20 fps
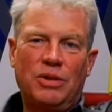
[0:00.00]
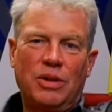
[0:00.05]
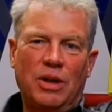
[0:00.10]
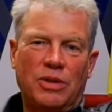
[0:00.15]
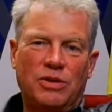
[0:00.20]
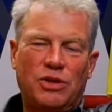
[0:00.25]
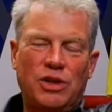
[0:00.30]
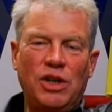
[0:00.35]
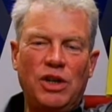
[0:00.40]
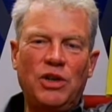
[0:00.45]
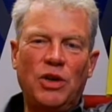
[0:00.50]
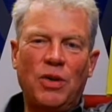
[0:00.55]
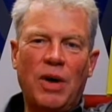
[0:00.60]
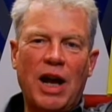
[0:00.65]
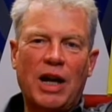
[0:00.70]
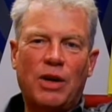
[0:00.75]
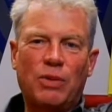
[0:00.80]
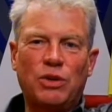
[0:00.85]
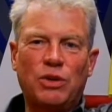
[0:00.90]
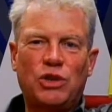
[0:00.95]
a Senior
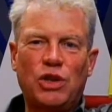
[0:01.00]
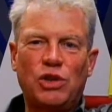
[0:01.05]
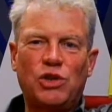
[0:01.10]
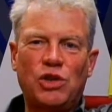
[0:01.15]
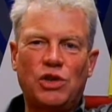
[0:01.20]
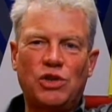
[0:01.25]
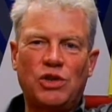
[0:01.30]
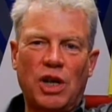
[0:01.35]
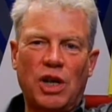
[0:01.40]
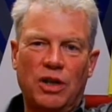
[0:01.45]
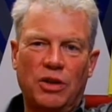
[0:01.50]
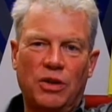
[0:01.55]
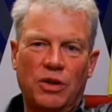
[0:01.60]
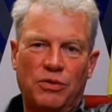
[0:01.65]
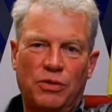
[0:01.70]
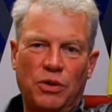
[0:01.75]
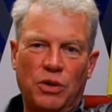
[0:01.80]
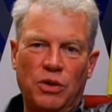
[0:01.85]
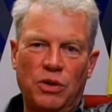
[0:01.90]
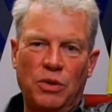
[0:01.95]
Acquisitions Editor
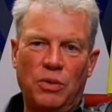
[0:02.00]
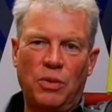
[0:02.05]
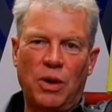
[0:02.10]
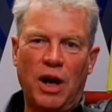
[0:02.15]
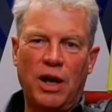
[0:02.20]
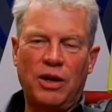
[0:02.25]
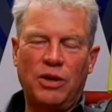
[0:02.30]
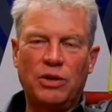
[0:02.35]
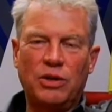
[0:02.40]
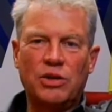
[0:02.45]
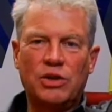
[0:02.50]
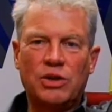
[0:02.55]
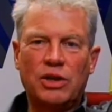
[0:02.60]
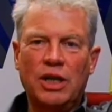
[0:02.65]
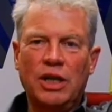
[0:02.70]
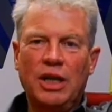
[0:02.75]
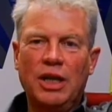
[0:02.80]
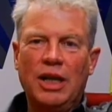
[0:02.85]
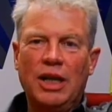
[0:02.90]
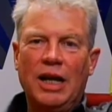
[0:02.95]
for New Writers,
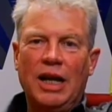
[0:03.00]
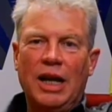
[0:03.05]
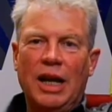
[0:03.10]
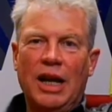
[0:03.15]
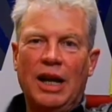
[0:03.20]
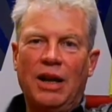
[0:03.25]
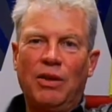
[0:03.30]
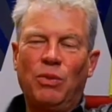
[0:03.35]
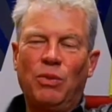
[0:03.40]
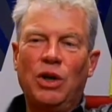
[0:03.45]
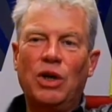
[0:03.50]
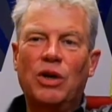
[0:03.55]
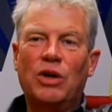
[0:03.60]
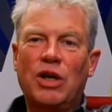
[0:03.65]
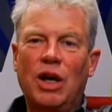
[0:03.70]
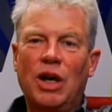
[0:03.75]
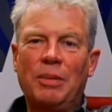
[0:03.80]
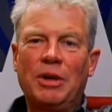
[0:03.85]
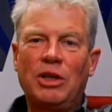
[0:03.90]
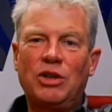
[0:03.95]
and we're
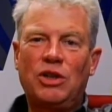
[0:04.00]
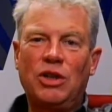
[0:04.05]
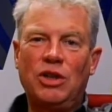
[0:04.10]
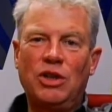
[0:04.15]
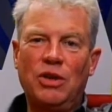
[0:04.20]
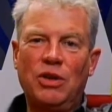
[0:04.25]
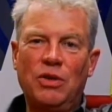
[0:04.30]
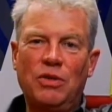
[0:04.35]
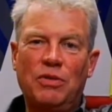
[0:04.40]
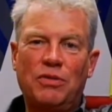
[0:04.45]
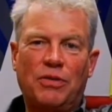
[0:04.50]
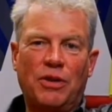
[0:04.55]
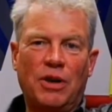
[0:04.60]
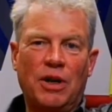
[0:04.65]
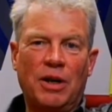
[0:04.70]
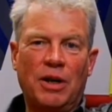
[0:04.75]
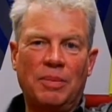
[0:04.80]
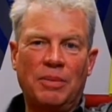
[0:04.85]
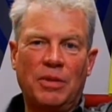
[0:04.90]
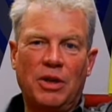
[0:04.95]
coming to you
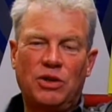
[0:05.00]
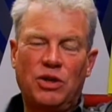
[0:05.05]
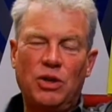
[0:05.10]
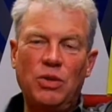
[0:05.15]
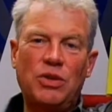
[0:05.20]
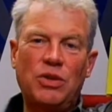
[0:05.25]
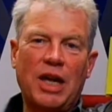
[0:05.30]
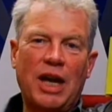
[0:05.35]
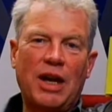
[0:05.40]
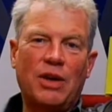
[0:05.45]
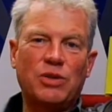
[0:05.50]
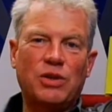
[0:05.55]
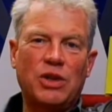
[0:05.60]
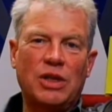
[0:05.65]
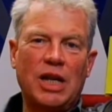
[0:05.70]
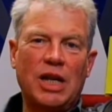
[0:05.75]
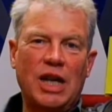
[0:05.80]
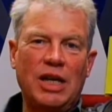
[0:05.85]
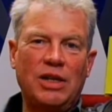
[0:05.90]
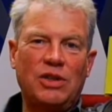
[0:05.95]
from the
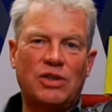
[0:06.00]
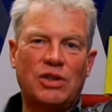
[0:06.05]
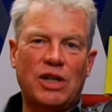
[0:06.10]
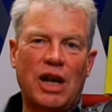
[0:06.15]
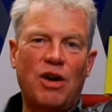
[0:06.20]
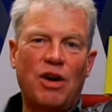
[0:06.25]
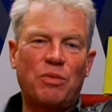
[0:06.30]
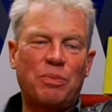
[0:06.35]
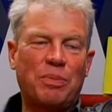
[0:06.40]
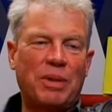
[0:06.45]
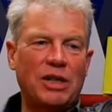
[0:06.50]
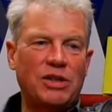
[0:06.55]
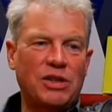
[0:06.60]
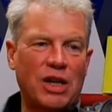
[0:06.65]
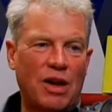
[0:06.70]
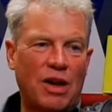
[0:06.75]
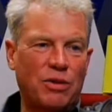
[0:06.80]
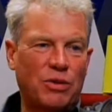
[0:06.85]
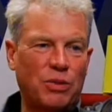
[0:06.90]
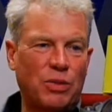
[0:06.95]
2008 South by
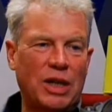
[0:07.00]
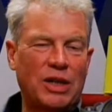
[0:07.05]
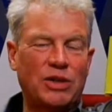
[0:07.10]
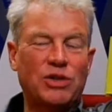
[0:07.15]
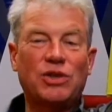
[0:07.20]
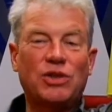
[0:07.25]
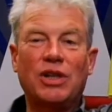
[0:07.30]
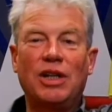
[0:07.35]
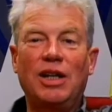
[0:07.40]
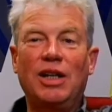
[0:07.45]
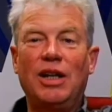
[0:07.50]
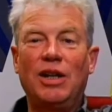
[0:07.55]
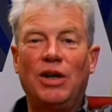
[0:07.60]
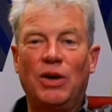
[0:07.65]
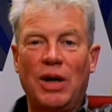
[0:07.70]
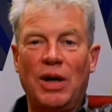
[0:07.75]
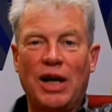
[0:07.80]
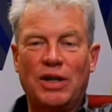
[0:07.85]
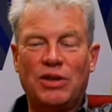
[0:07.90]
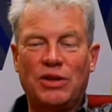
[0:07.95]
Southwest
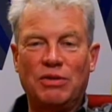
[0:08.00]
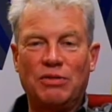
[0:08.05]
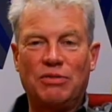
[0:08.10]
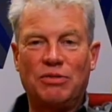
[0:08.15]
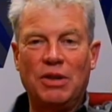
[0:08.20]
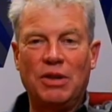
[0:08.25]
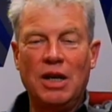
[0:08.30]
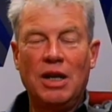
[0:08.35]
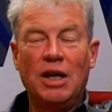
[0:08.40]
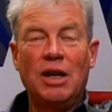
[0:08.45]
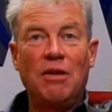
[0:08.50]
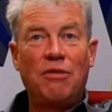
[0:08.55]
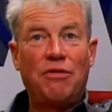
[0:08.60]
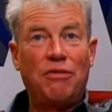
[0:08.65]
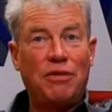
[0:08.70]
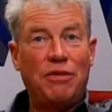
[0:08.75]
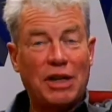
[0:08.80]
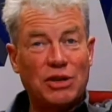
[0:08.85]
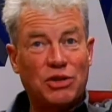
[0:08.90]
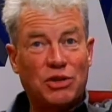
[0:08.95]
Interactive
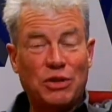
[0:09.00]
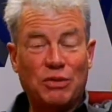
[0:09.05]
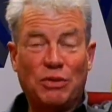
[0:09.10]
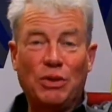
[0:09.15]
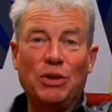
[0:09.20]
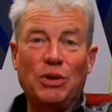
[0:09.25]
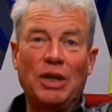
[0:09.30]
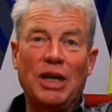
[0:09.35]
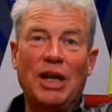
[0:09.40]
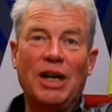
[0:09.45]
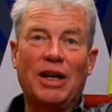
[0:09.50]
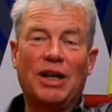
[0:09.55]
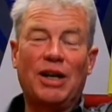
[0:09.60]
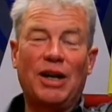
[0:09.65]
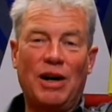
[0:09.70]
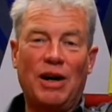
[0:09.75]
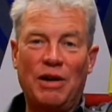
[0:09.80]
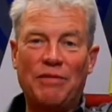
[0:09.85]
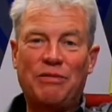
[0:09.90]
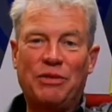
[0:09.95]
Festival and
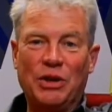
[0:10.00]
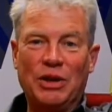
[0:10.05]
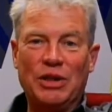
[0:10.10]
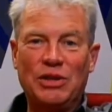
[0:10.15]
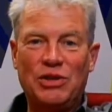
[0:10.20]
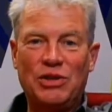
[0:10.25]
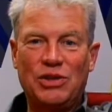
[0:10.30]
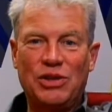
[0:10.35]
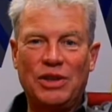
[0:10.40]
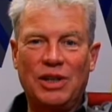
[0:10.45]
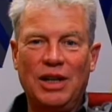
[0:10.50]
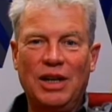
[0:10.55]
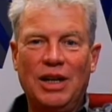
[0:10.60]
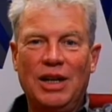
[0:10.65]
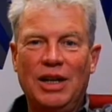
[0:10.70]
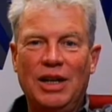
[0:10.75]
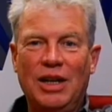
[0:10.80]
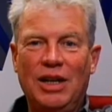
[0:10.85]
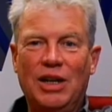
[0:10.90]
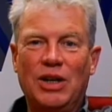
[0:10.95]
Conference
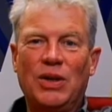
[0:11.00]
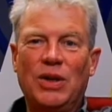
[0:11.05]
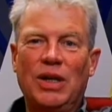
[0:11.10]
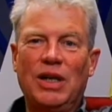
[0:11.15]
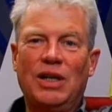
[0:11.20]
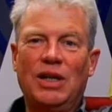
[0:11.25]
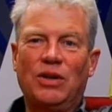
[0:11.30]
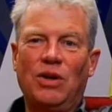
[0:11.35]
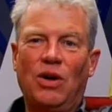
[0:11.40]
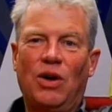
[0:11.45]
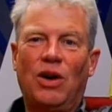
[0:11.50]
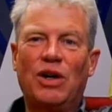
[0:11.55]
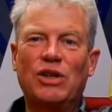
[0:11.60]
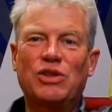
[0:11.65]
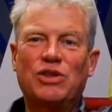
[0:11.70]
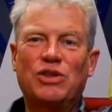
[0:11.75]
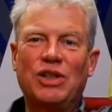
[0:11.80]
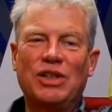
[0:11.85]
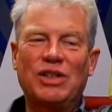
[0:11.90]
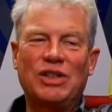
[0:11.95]
here in
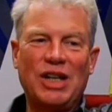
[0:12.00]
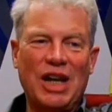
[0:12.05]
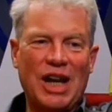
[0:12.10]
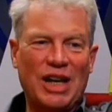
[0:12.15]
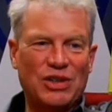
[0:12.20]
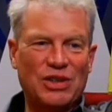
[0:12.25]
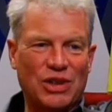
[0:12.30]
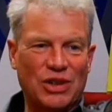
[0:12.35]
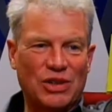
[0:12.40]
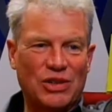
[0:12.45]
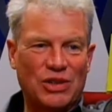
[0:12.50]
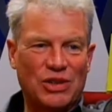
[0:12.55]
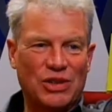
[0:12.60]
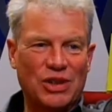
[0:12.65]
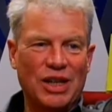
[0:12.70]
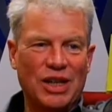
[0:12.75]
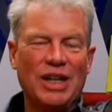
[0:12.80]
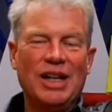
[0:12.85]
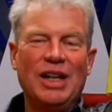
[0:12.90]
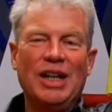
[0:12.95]
Austin, Texas.
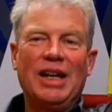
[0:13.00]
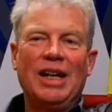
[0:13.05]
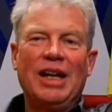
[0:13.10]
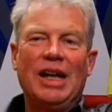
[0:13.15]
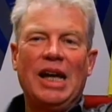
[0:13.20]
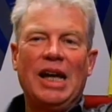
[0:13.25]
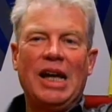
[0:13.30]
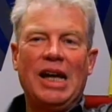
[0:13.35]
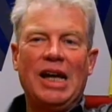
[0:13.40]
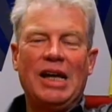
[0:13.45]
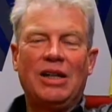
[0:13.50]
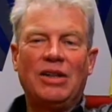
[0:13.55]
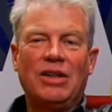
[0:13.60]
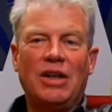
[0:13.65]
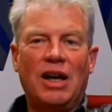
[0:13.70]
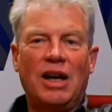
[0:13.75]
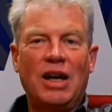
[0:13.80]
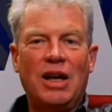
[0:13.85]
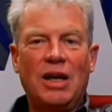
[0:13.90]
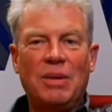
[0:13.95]
And
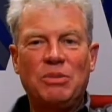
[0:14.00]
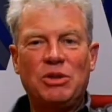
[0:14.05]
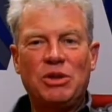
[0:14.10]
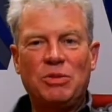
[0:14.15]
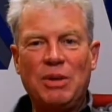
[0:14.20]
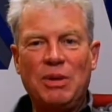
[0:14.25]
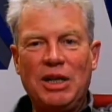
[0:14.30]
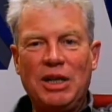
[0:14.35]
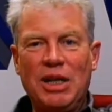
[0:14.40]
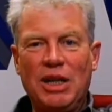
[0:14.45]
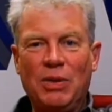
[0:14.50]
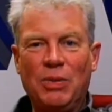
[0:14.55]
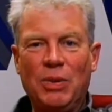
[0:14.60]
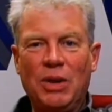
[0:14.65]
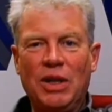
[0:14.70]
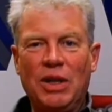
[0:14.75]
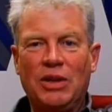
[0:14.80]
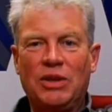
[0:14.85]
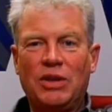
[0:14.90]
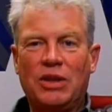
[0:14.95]
I am speaking
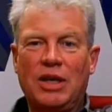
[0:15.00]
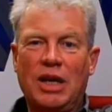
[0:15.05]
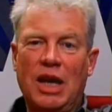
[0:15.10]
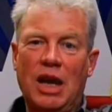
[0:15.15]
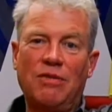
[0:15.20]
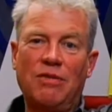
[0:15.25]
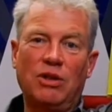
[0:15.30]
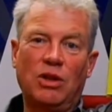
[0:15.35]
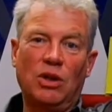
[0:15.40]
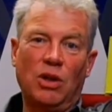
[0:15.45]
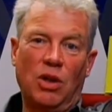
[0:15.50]
with Kevin